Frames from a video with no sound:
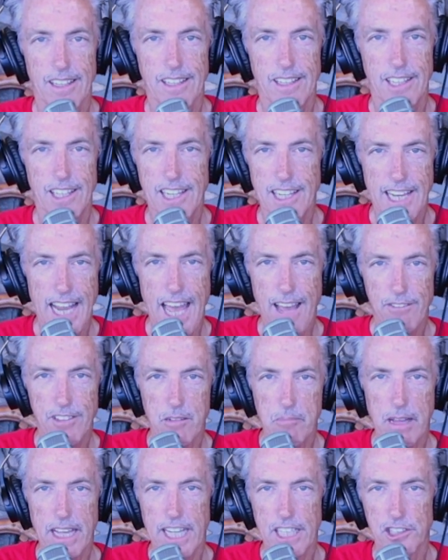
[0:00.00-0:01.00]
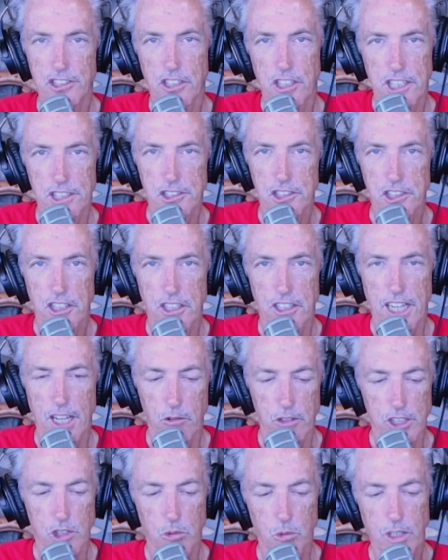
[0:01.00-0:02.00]
You didn't have to make it your concern. It
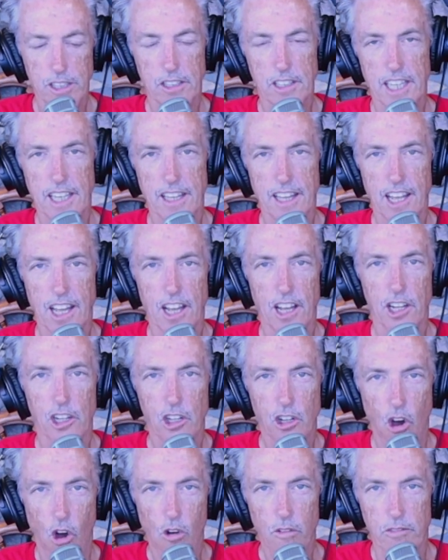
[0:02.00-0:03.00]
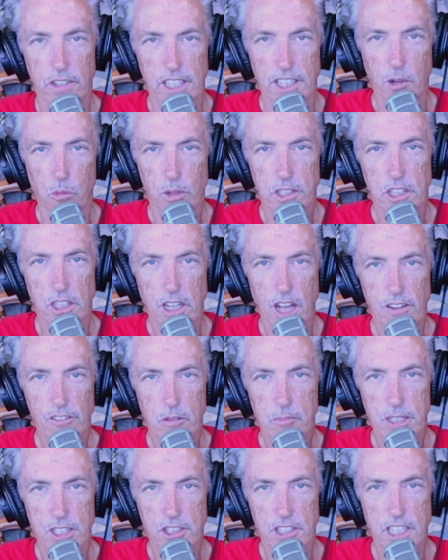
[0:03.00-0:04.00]
was really COVID and what the
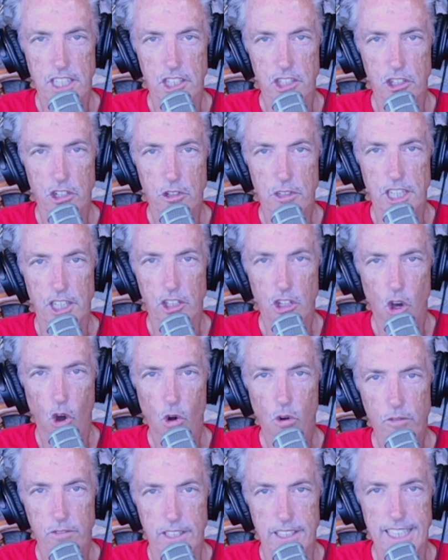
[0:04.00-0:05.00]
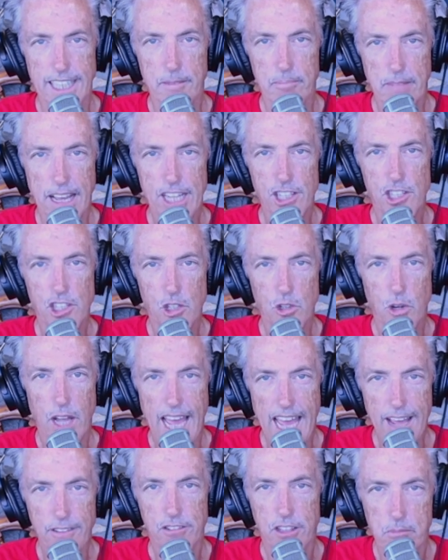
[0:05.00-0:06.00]
government did during COVID that made you
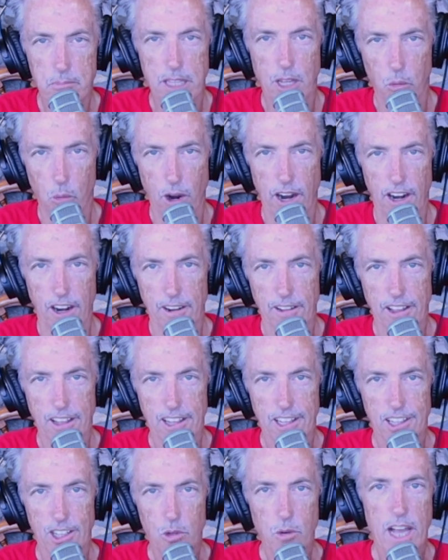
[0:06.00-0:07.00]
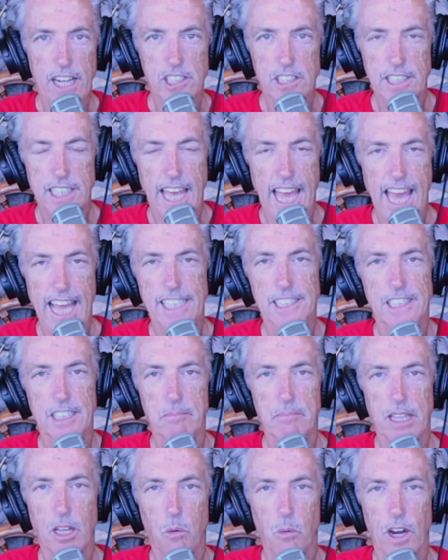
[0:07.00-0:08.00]
have to be aware. You actually had to
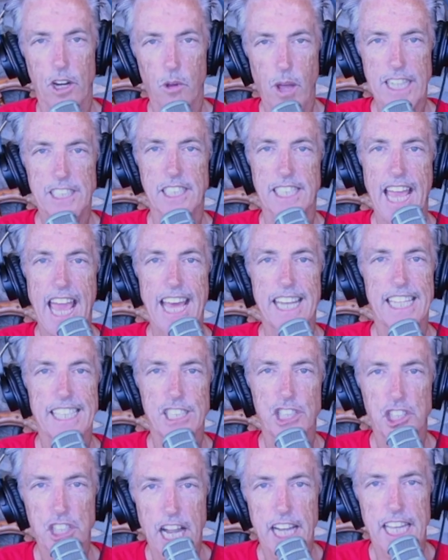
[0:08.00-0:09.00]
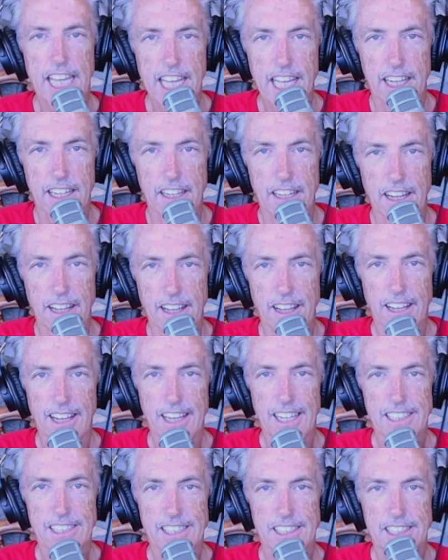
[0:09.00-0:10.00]
be aware. You actually had to check in
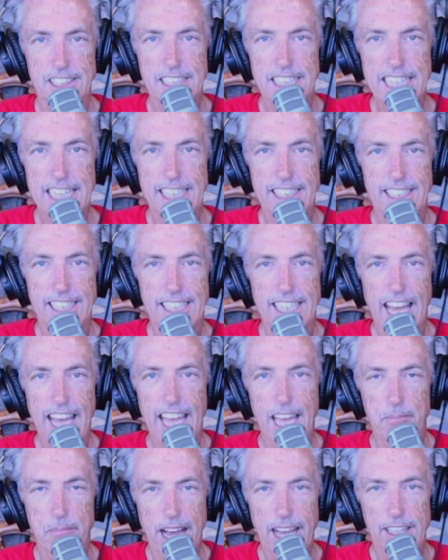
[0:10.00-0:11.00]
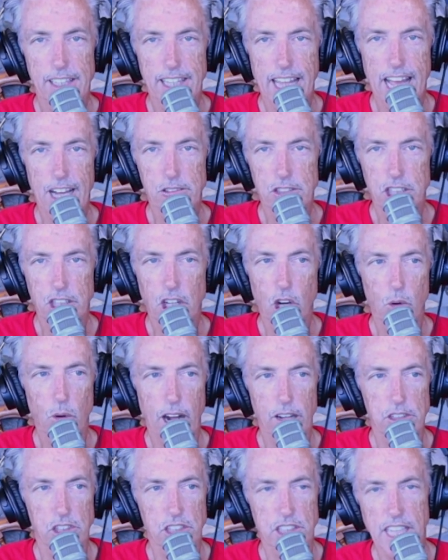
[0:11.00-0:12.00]
to see today, am I allowed to go
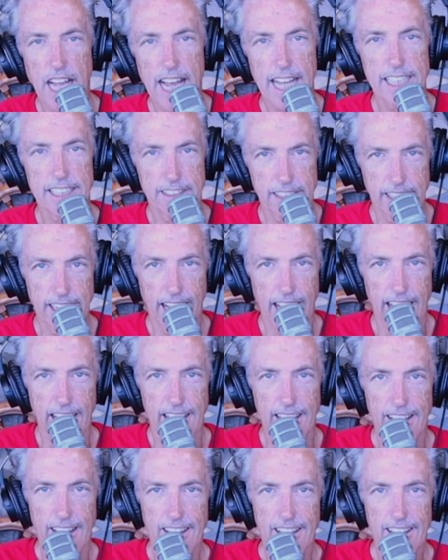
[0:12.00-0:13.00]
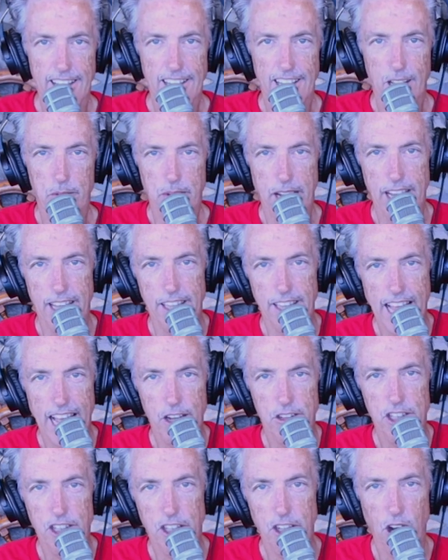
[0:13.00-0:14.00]
outside today? Am I
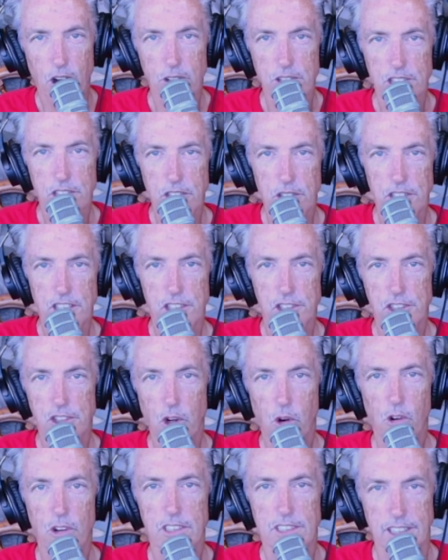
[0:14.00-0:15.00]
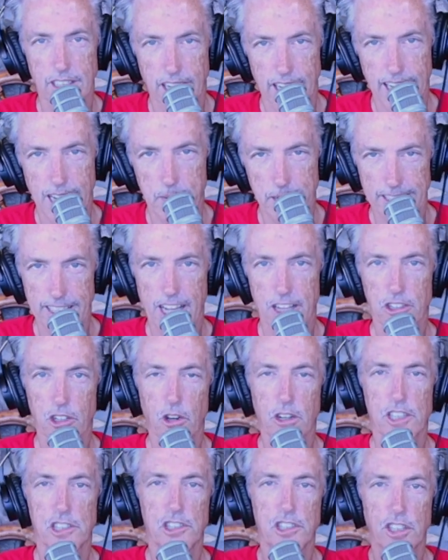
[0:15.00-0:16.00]
allowed to go to the store today? Am I allowed to
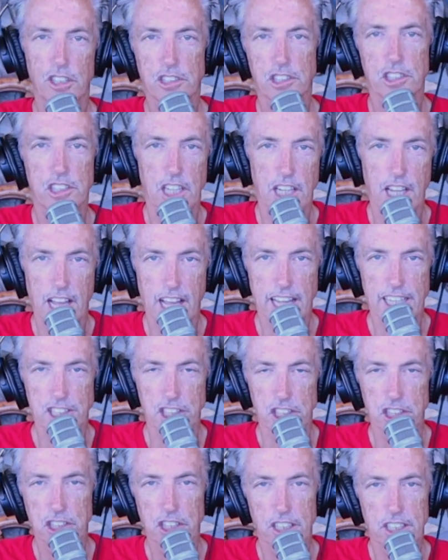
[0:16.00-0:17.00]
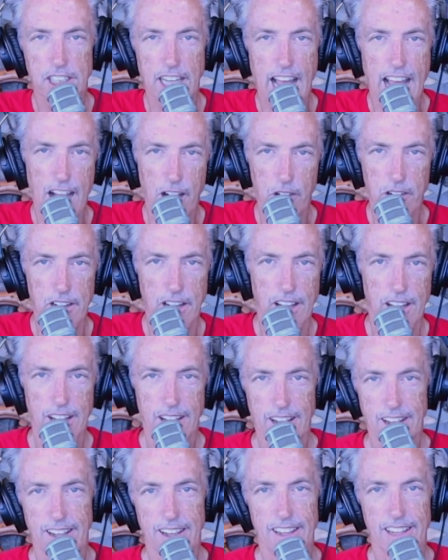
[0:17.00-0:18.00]
go to church today? Is it shut down?
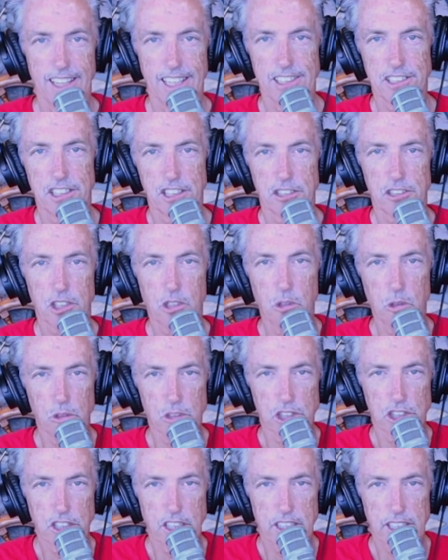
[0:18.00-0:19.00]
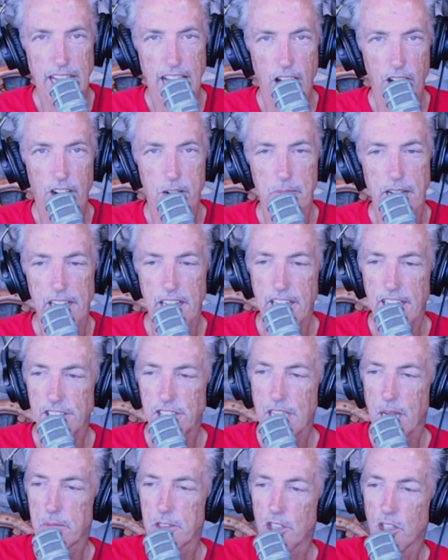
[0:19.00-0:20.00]
Is the school shut down? Are my
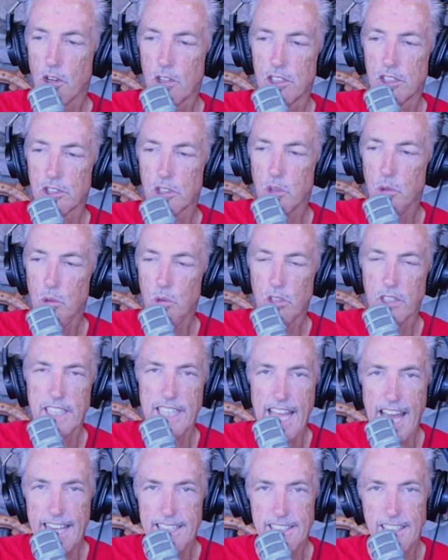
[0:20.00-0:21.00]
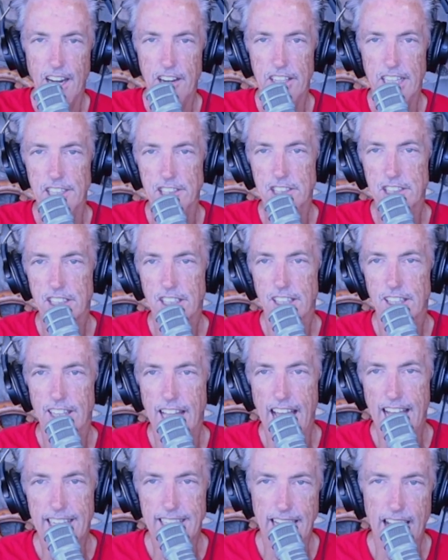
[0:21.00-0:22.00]
kids able to go to school yet? Are they still
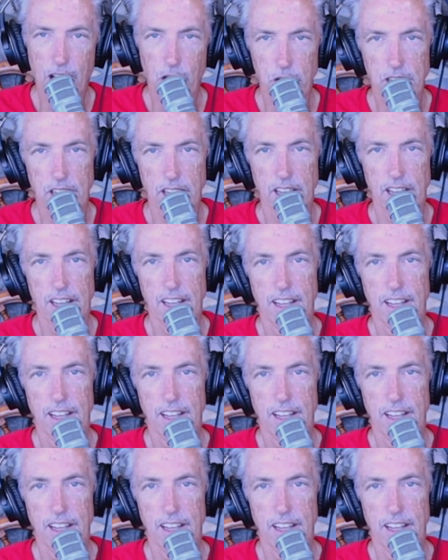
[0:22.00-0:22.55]
locked out?